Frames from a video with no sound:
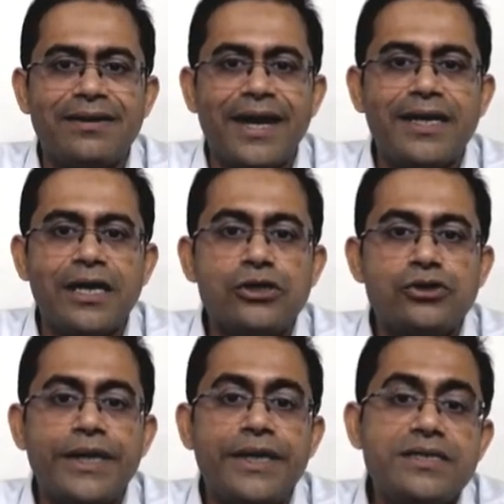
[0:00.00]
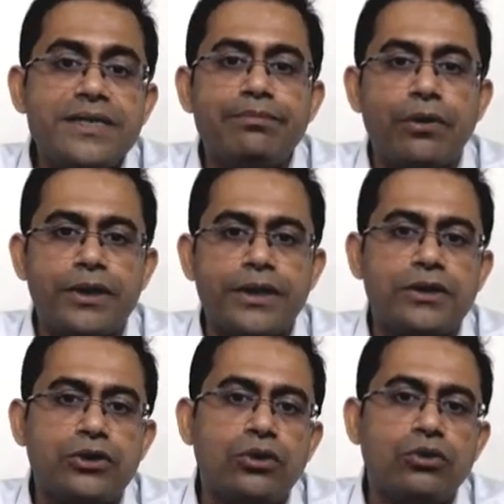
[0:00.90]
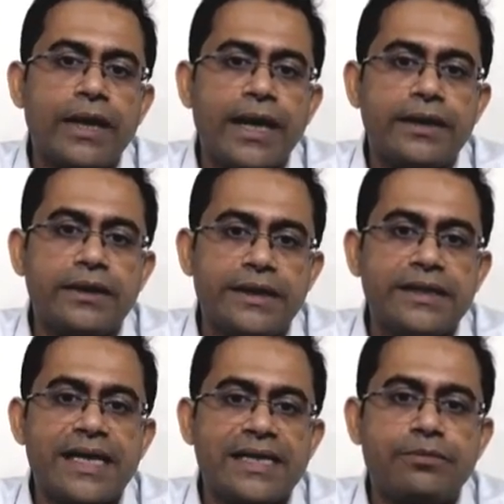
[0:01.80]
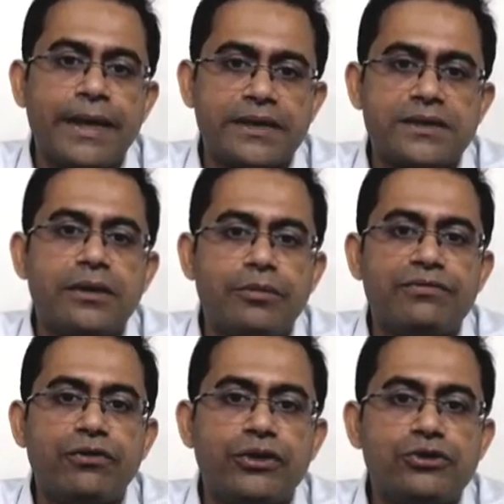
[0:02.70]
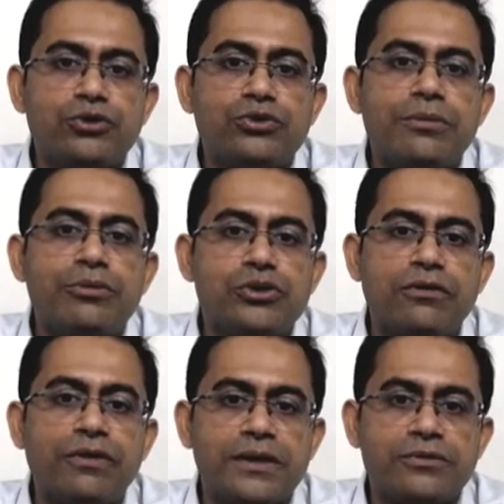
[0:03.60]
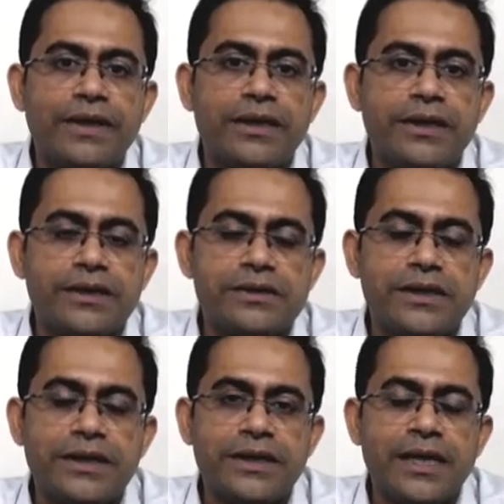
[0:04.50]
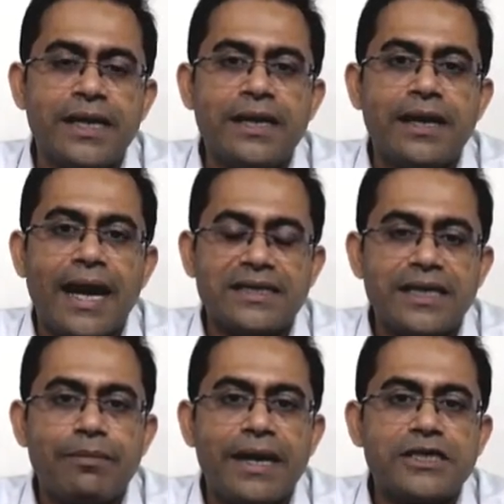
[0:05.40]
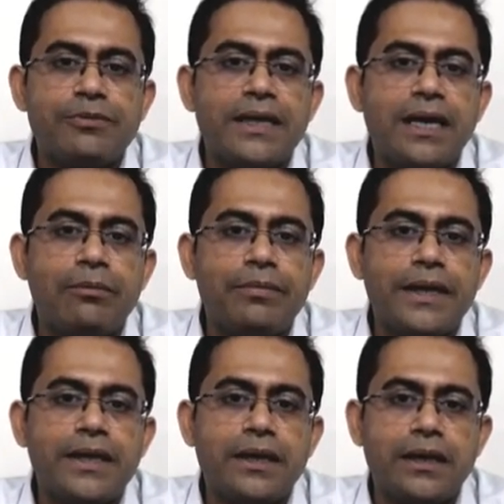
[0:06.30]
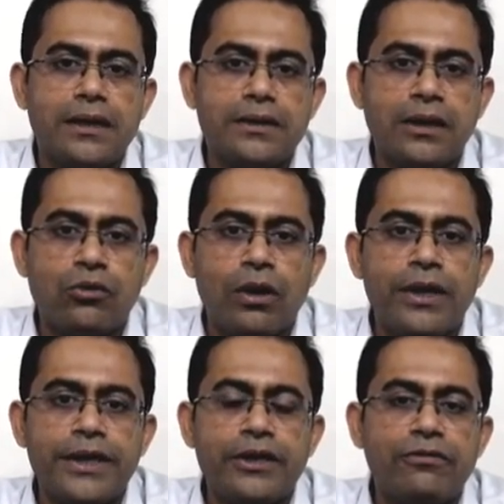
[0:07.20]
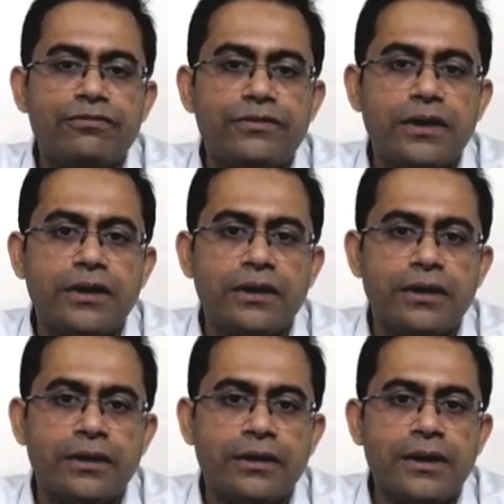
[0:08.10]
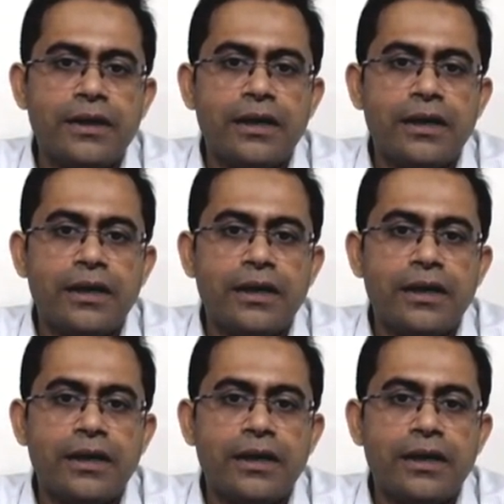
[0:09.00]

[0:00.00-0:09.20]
right? So it is important to look at these aspects before you choose a mutual funds, whether it is the asset management company, the quality of the